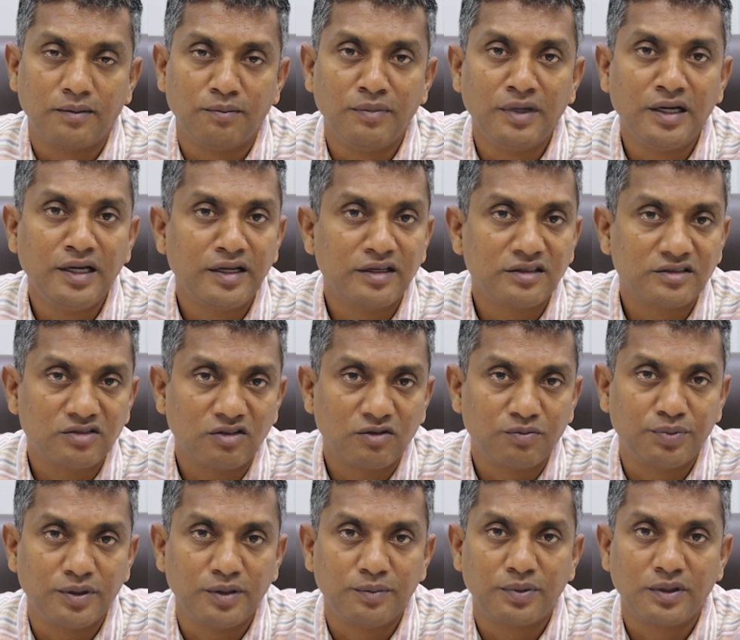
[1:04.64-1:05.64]
millions
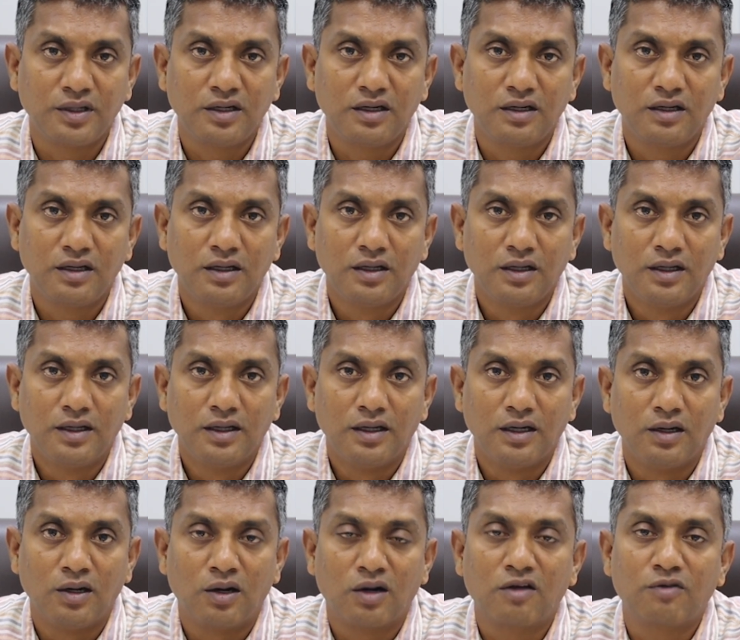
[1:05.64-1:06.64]
of people.
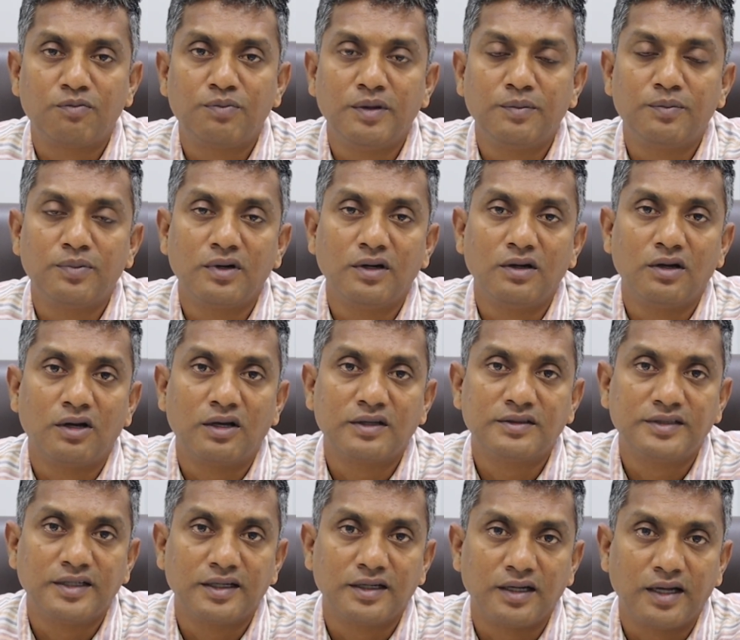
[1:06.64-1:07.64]
A lot of people
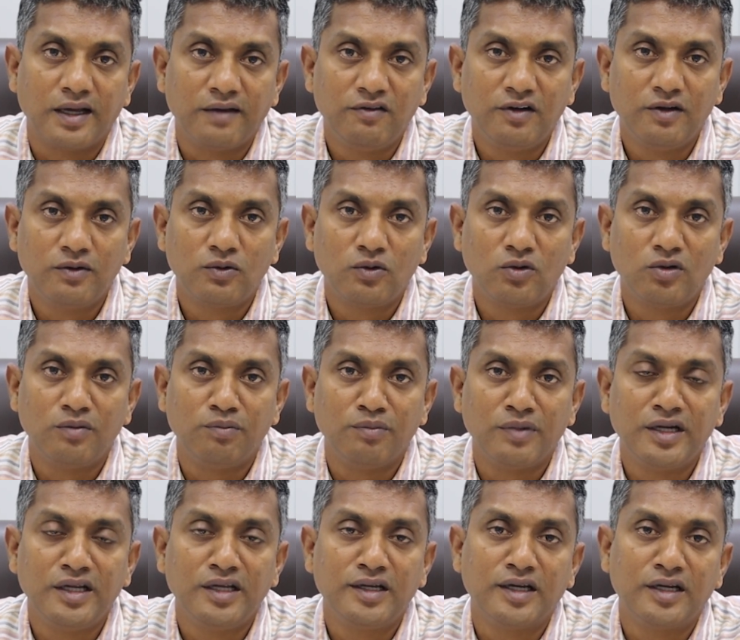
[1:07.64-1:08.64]
lost their livelihood.
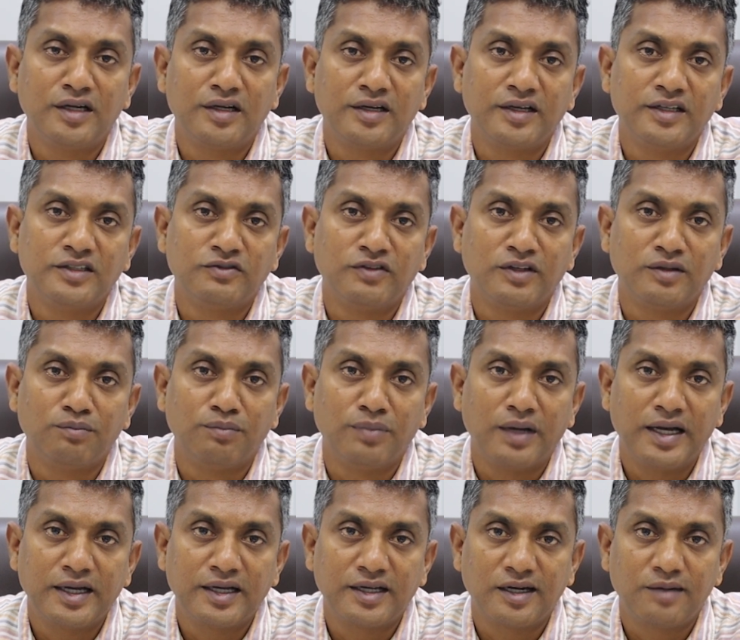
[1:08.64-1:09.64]
Many countries went
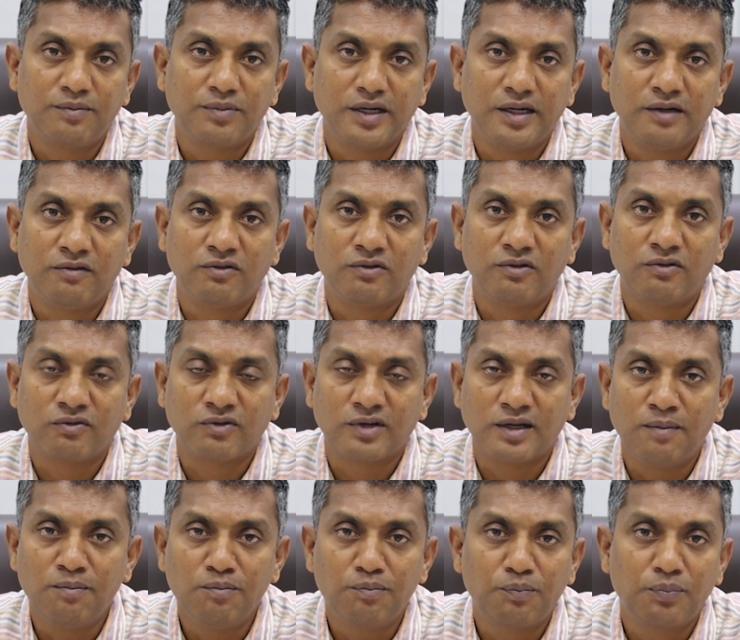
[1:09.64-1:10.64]
bankrupt. It
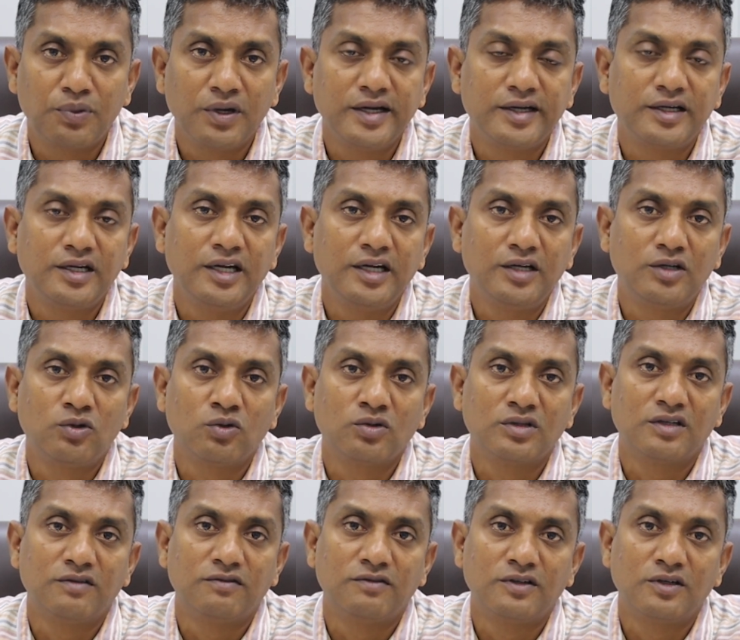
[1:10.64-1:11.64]
completely took
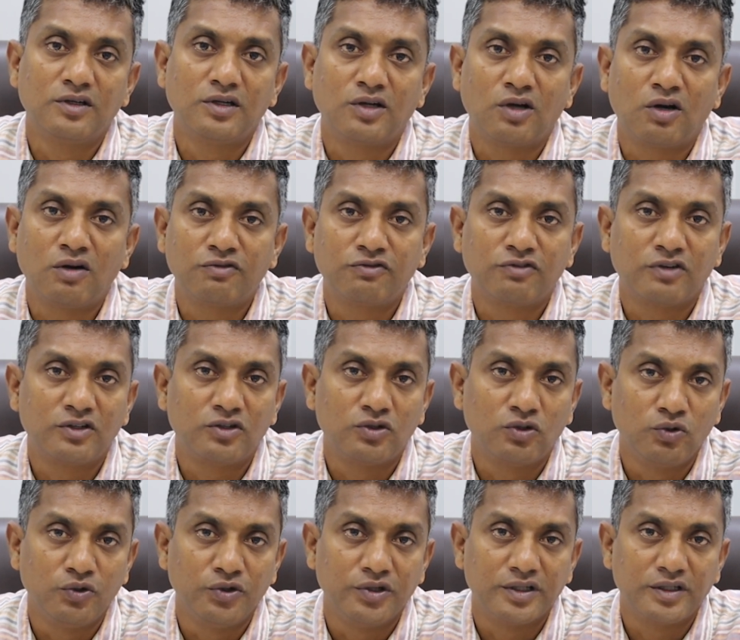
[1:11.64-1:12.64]
the world off for
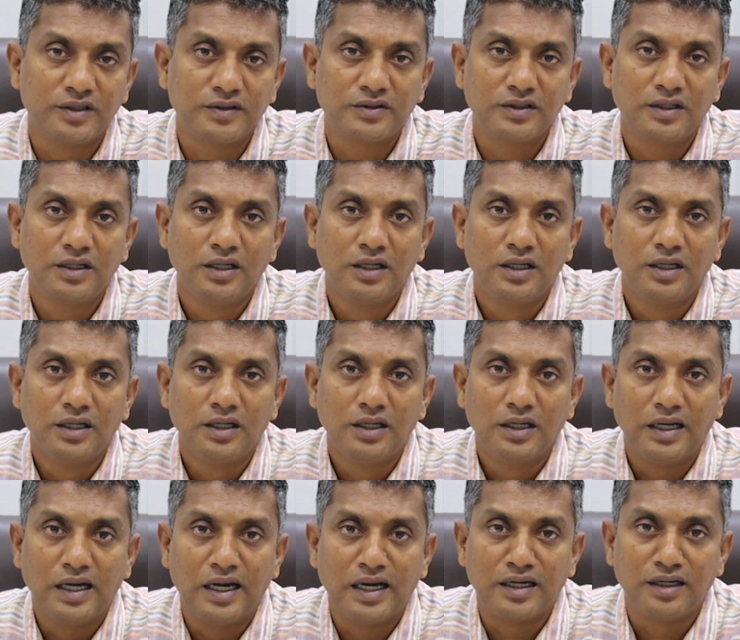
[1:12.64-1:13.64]
2 years.
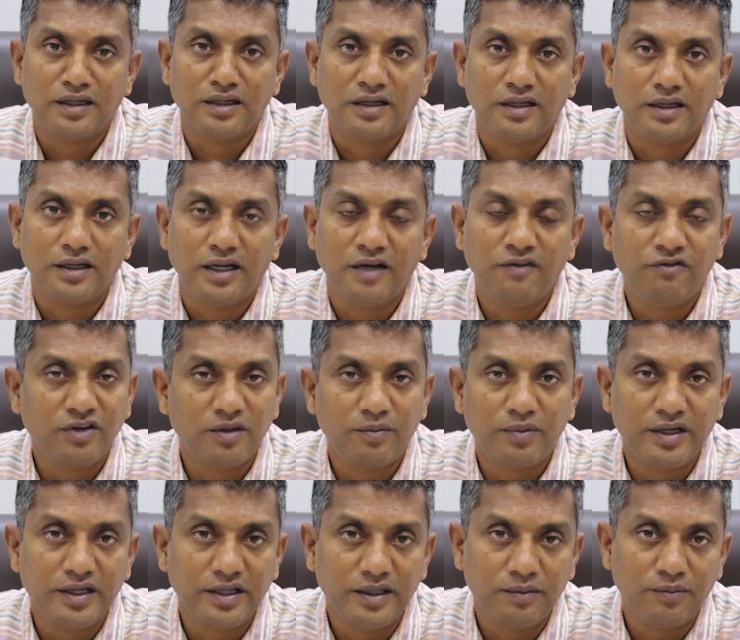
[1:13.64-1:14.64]
And
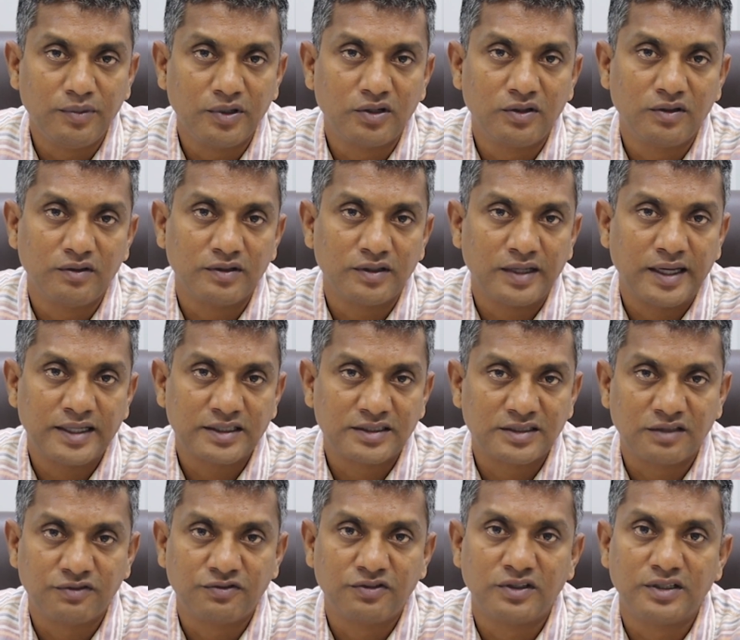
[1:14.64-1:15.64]
everybody has
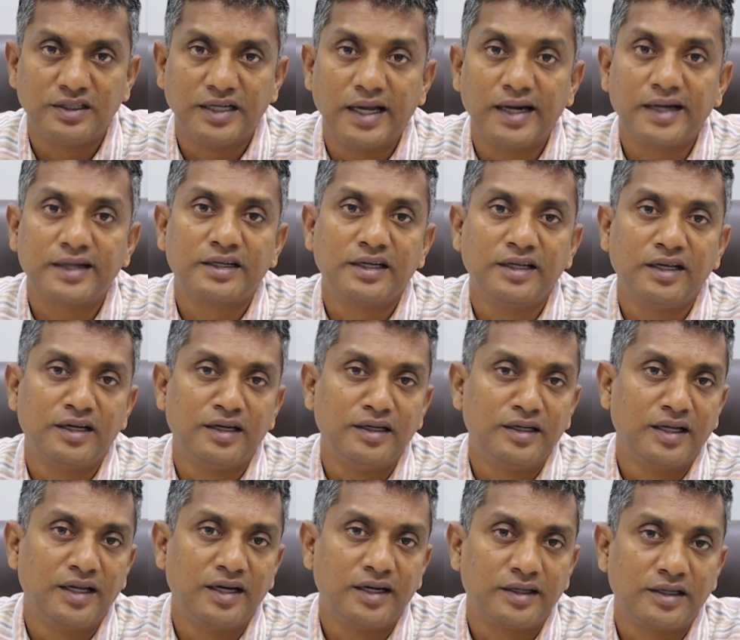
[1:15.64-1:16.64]
suffered directly or
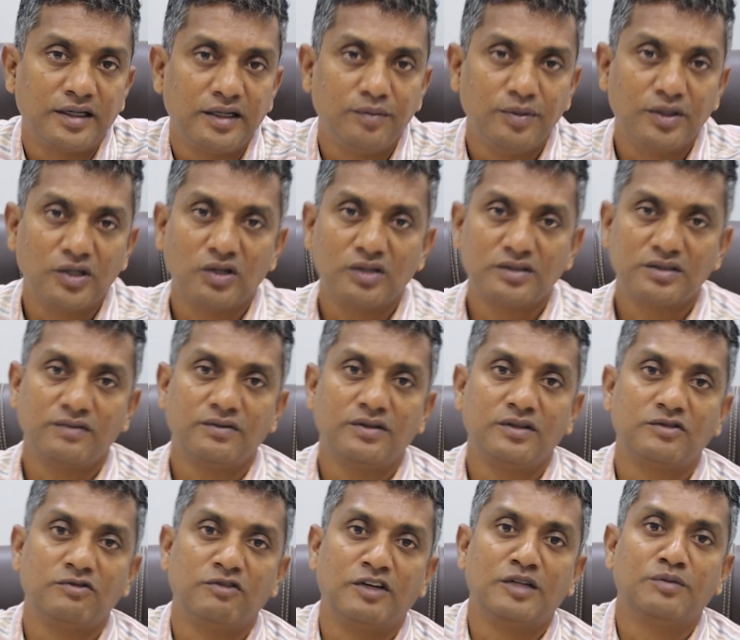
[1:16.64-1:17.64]
indirectly because of
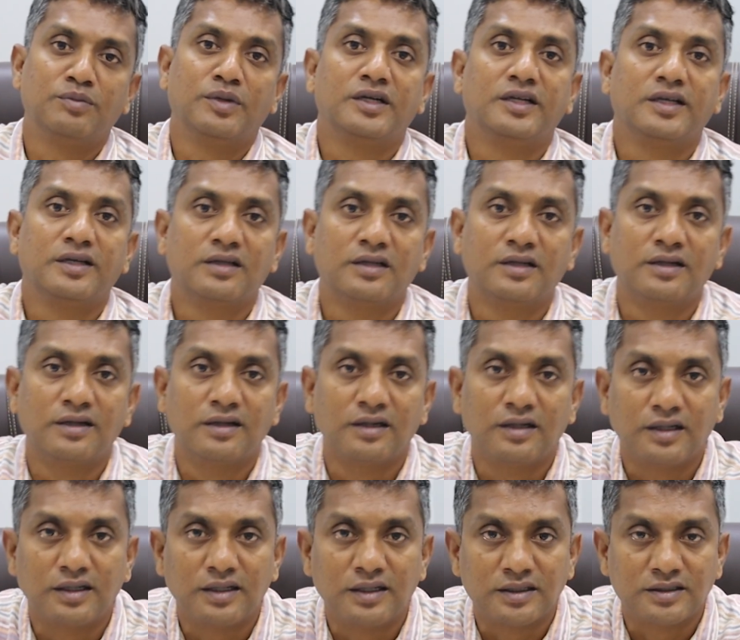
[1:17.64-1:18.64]
this one
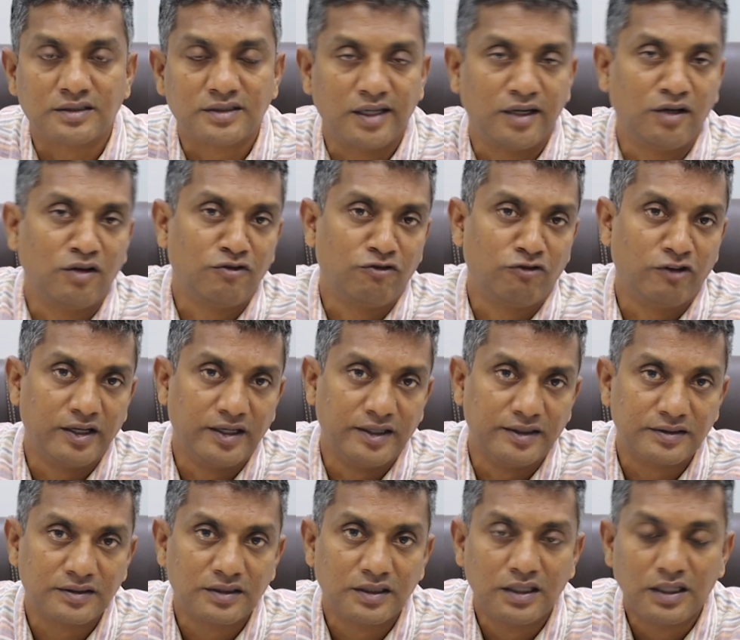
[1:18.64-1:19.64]
particular strain of
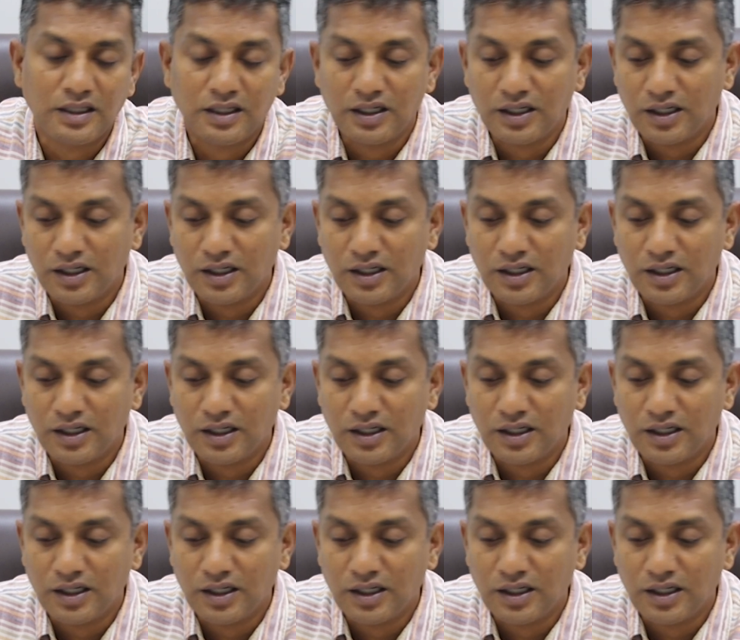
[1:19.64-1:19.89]
virus.